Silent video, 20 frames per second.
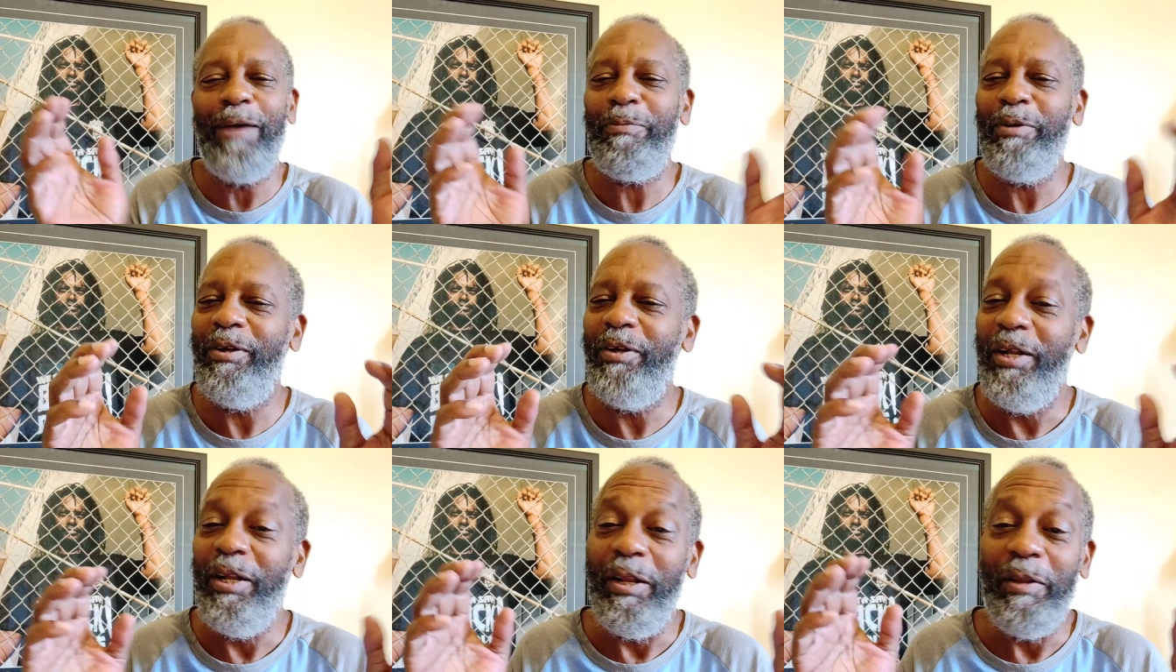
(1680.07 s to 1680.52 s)
to
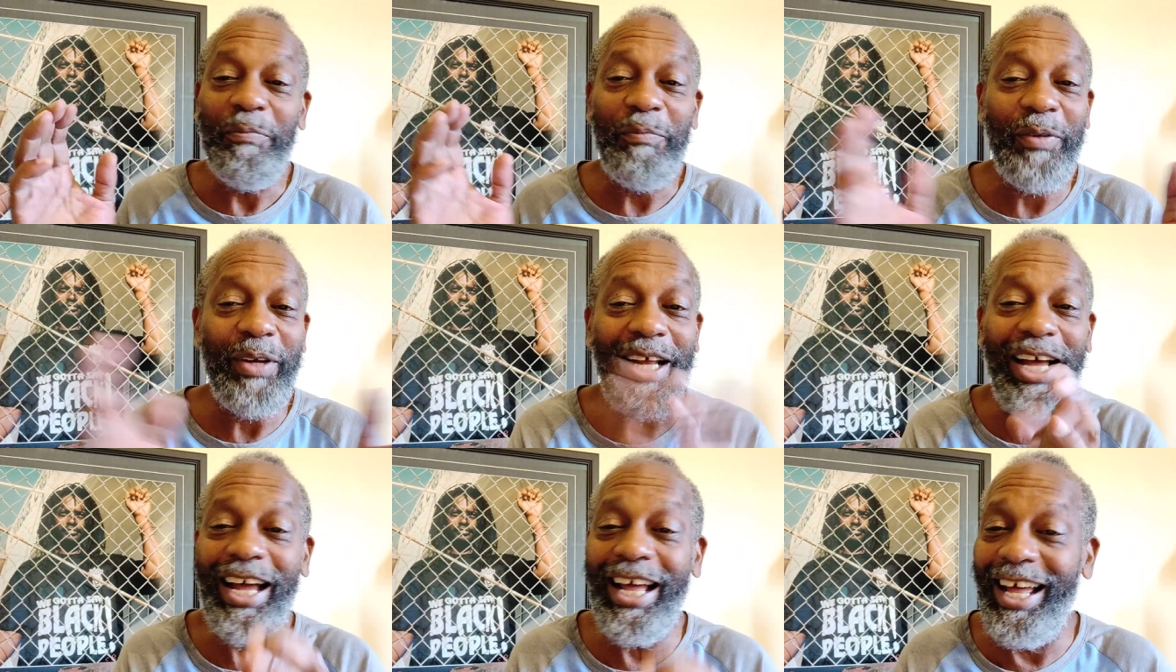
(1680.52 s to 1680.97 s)
happen.
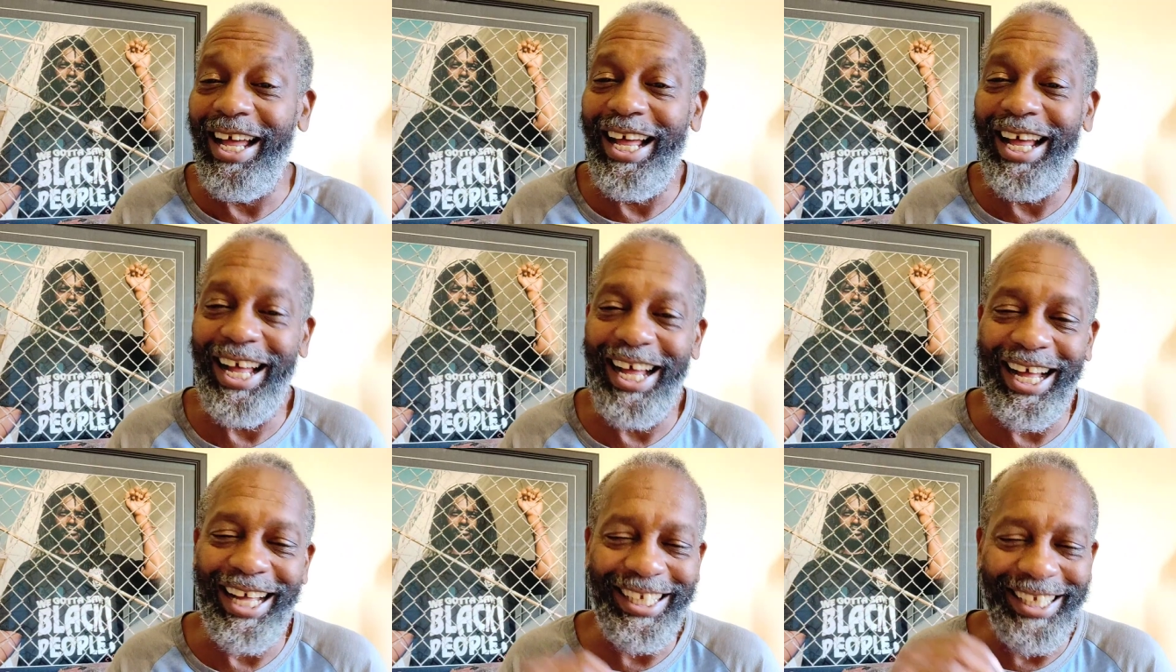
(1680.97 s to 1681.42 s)
But I.
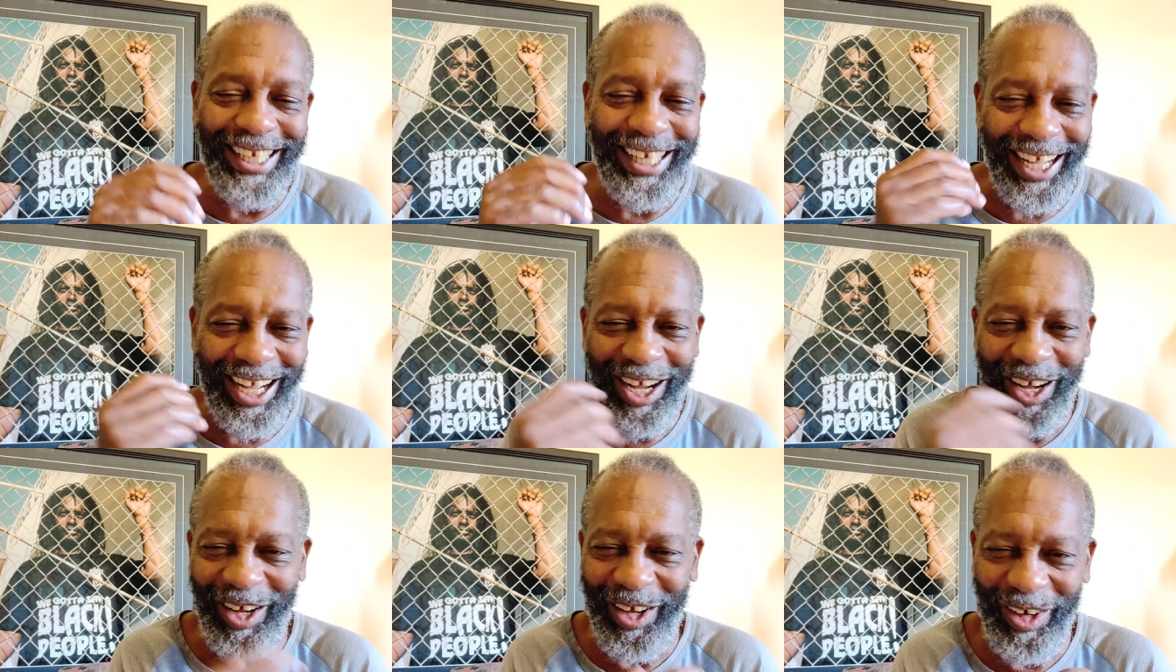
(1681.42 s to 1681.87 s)

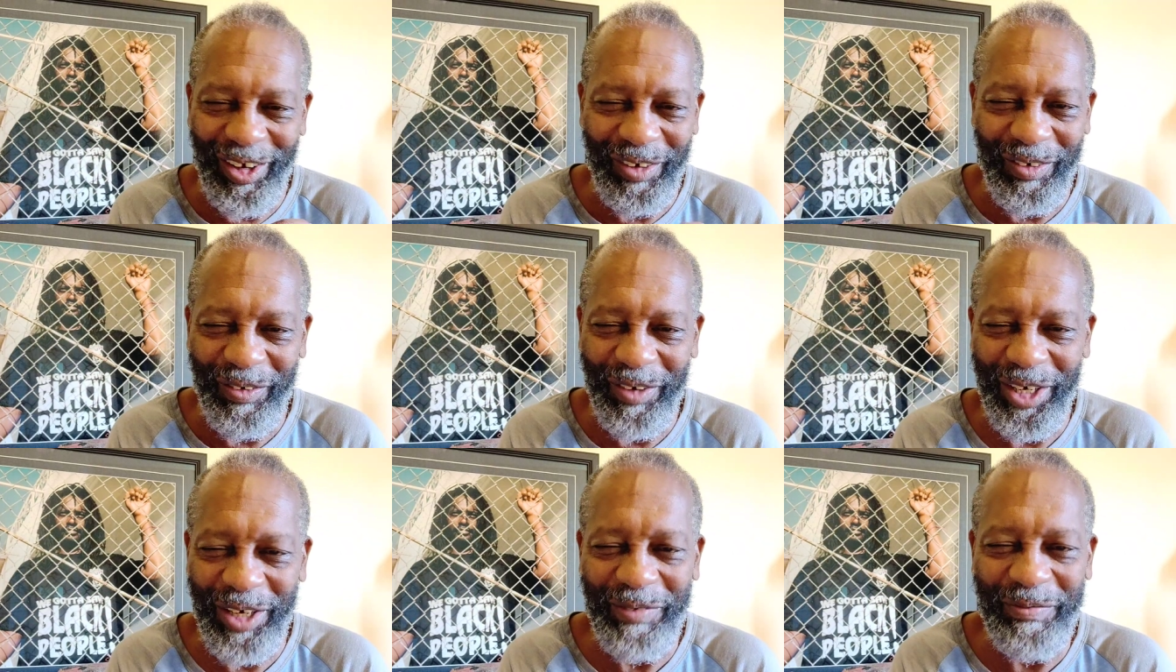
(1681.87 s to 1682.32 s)

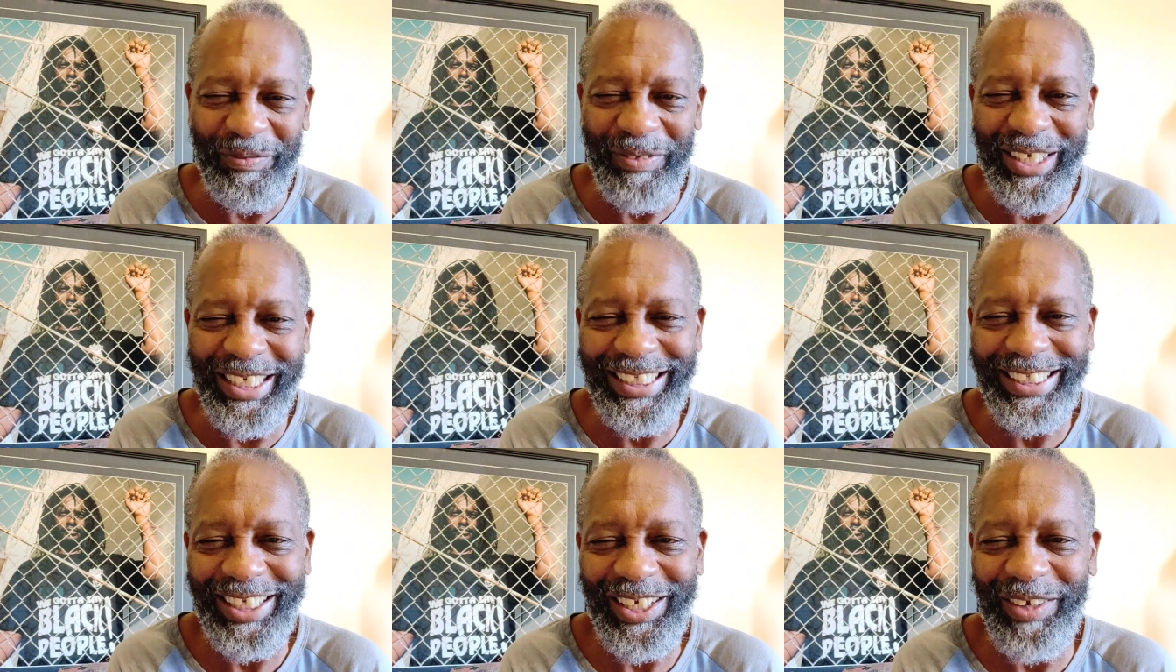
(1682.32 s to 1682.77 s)

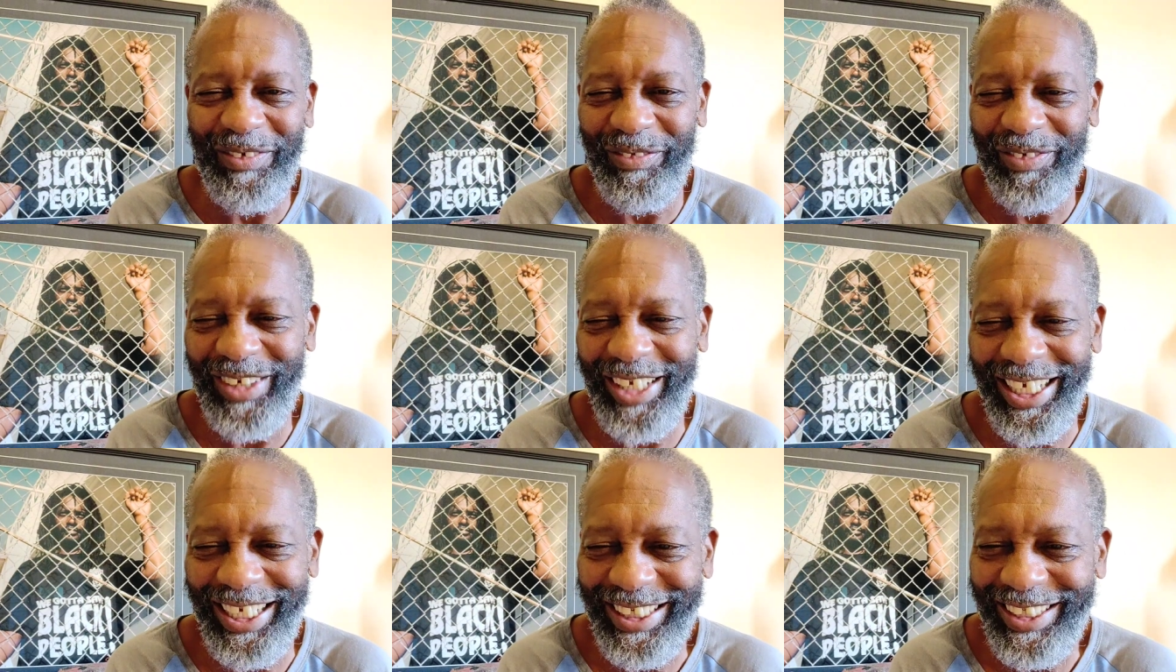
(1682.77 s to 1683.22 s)
Be
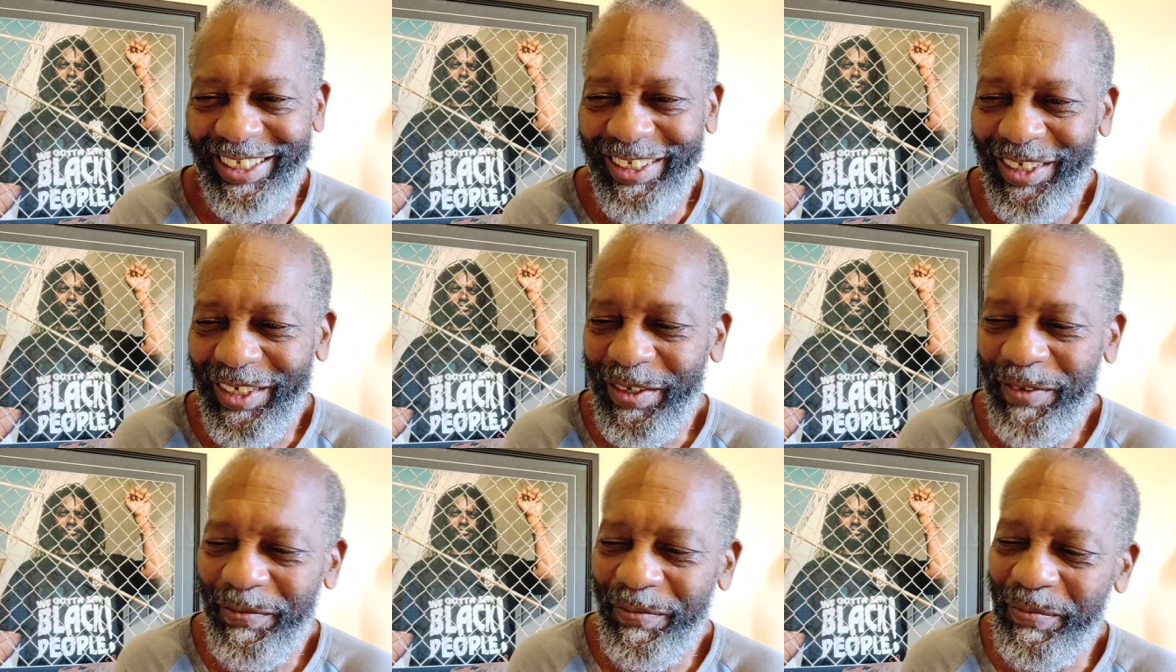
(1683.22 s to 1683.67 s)
selfless.
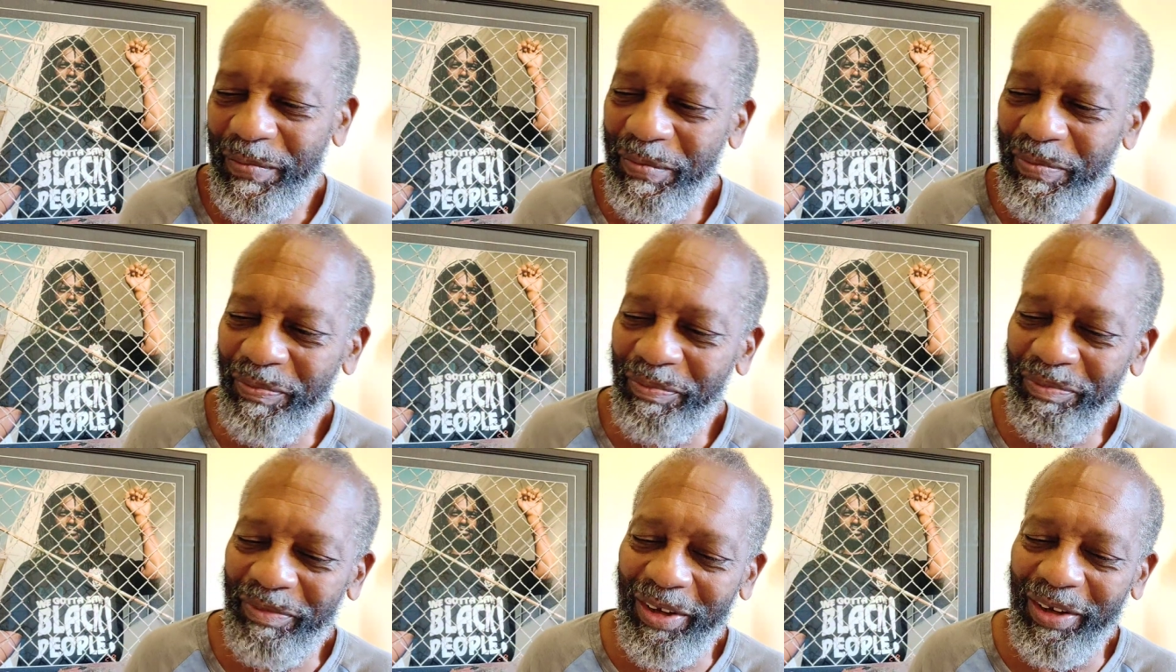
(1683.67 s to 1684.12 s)

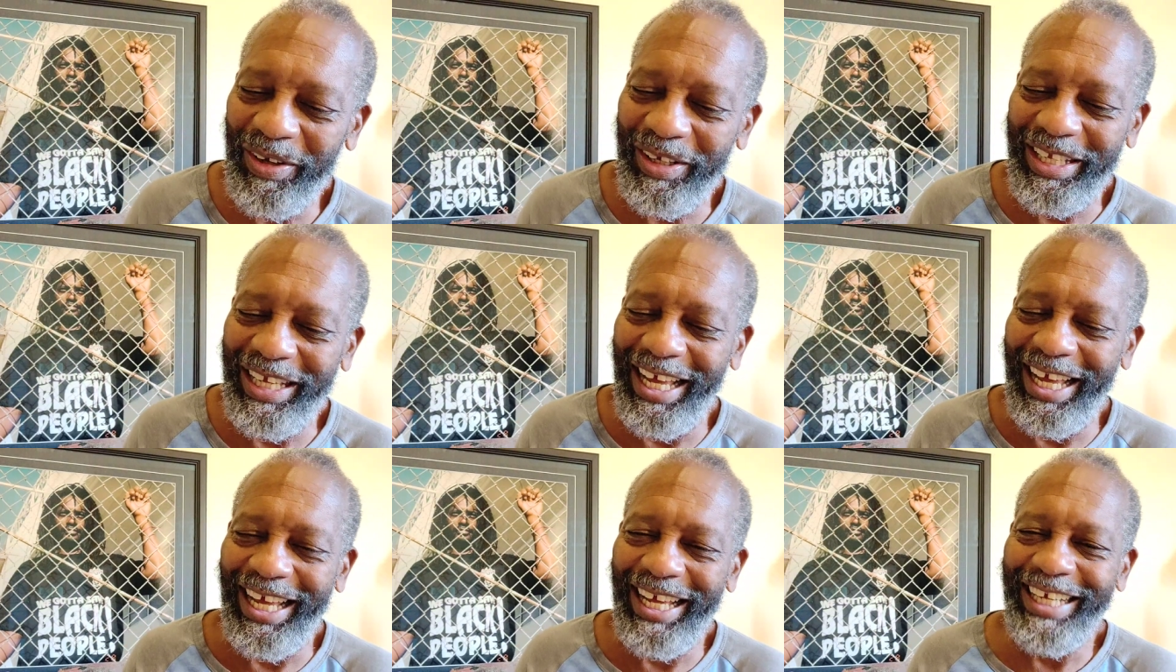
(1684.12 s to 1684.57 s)

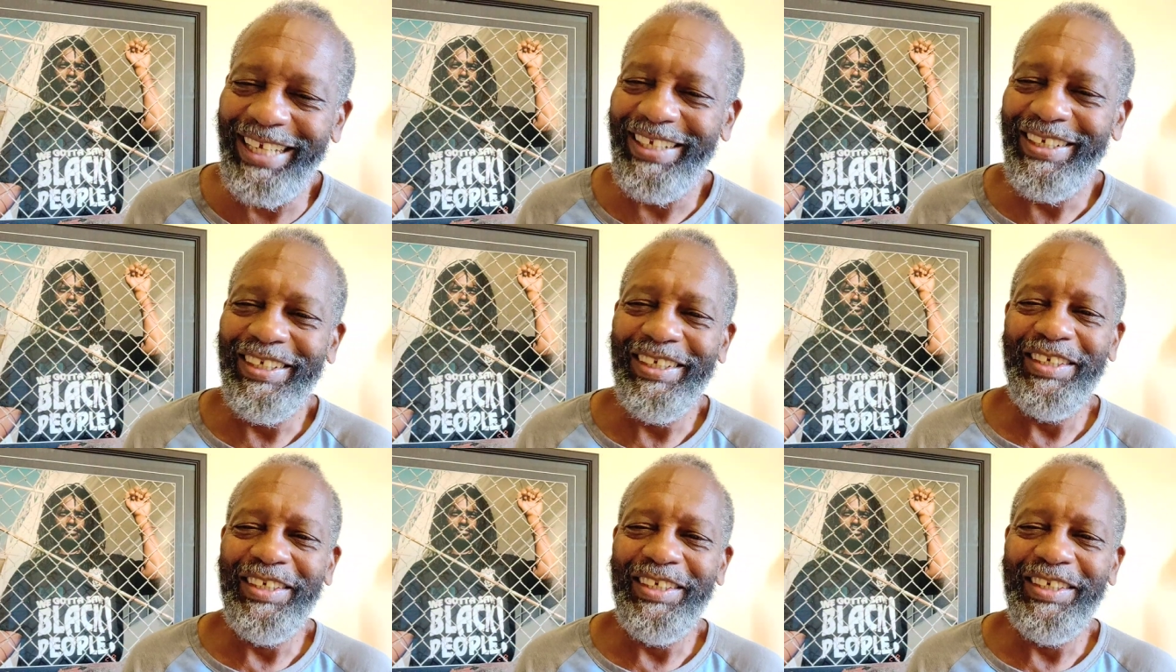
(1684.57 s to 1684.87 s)
okay.